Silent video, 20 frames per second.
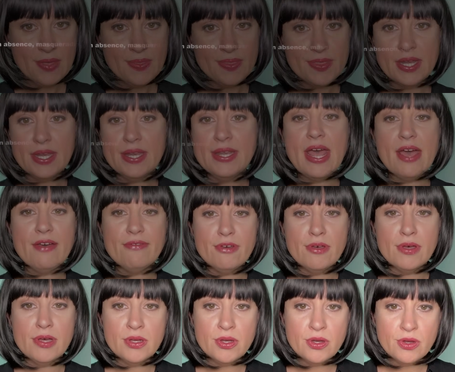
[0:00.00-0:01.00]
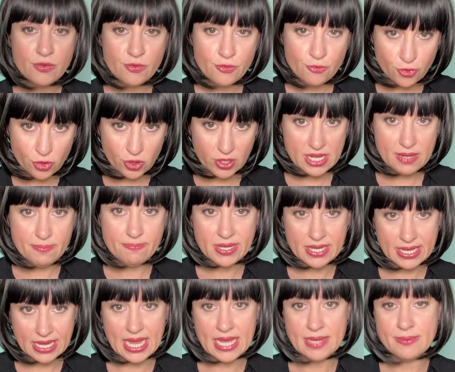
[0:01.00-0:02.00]
that never fully
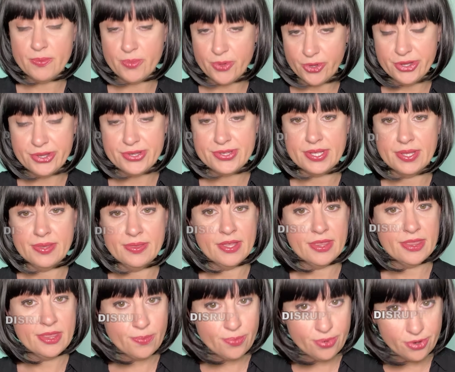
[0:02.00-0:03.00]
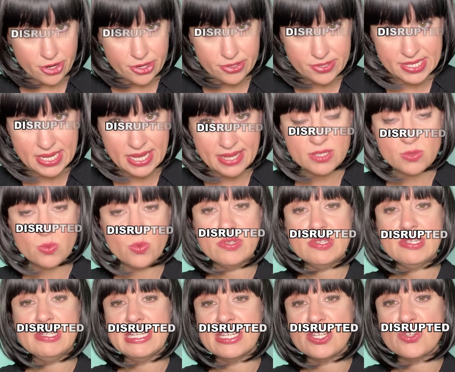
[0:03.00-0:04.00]
became a person, that the process
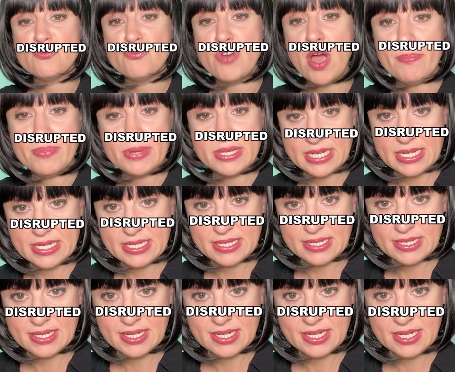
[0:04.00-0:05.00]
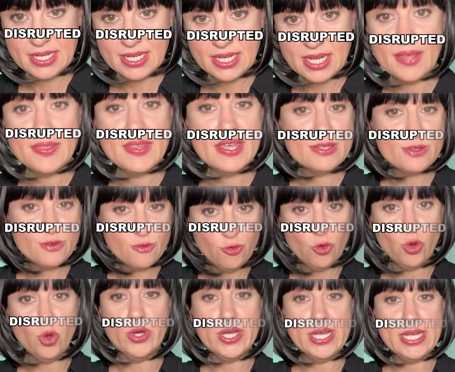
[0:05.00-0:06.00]
was disrupted and there's a
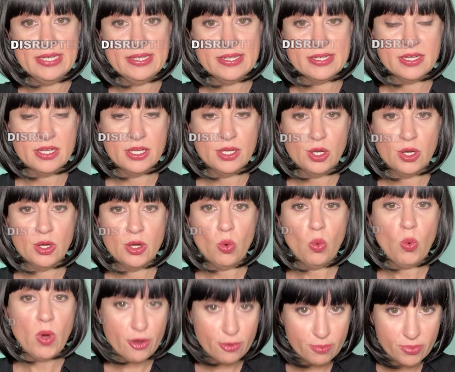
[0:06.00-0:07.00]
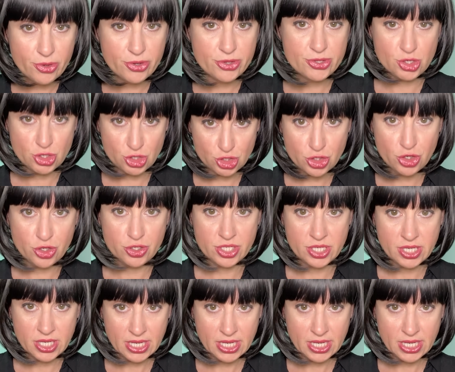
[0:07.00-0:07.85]
void where a person should